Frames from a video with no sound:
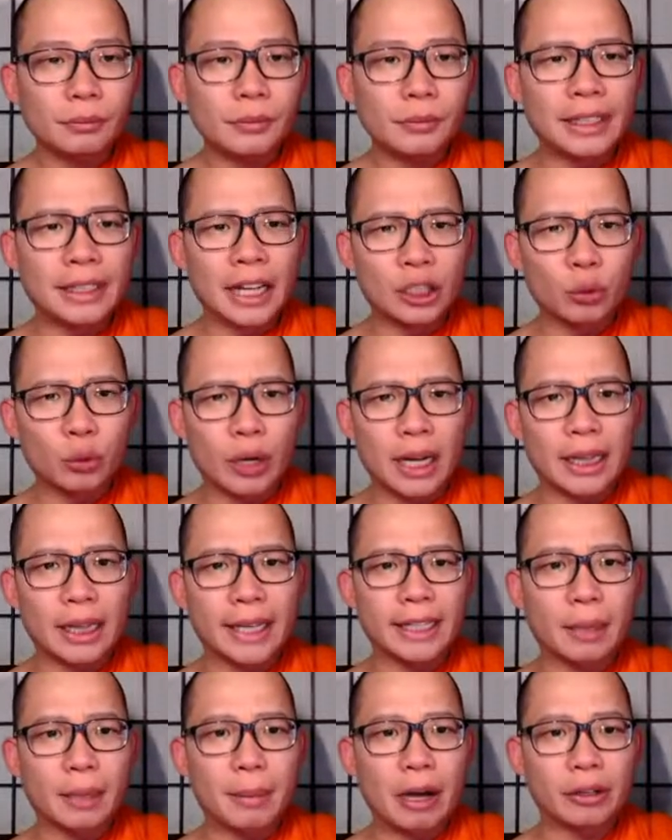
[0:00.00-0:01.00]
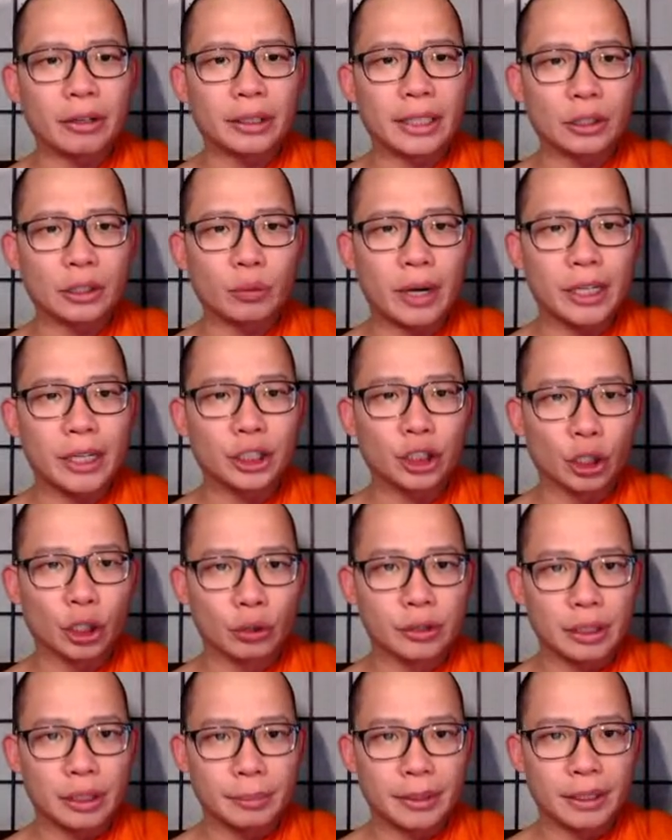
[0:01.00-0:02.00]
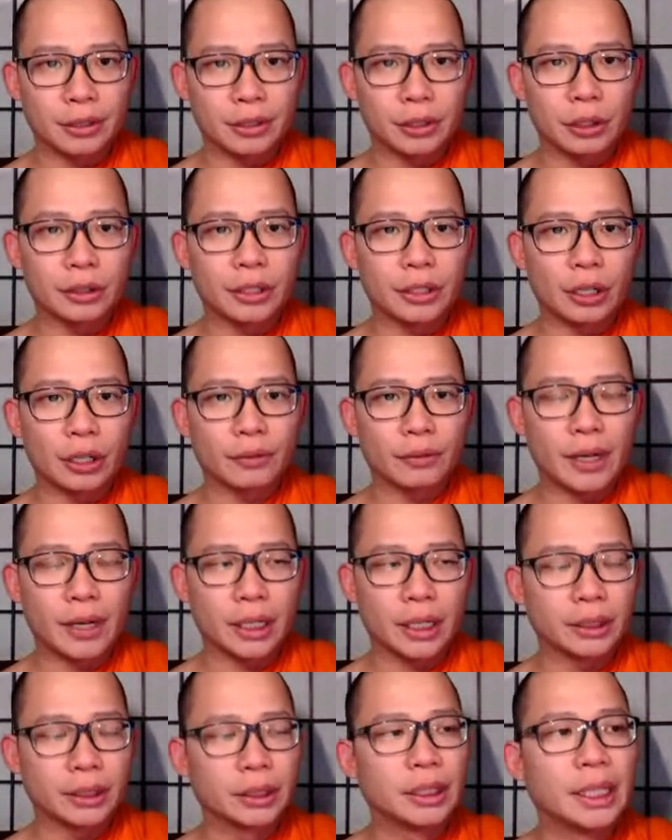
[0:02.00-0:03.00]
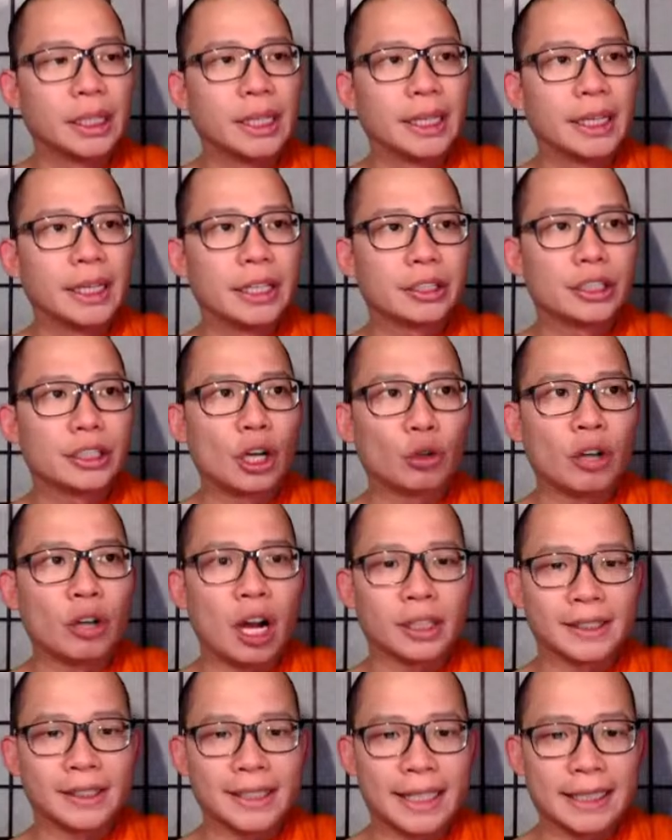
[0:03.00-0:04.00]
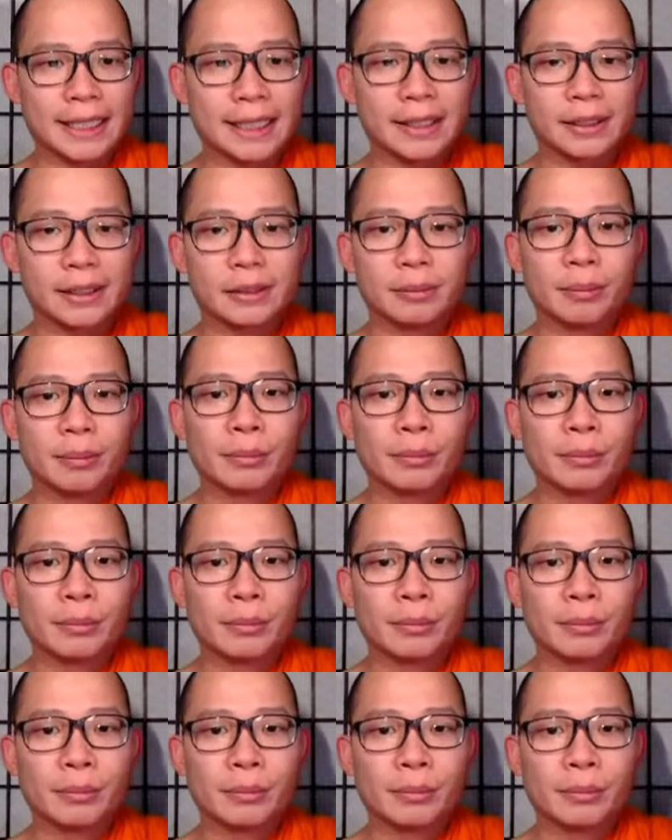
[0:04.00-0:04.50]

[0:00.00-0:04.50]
And that's what I like about it. And that's why I chose it, because Theravada is no nonsense.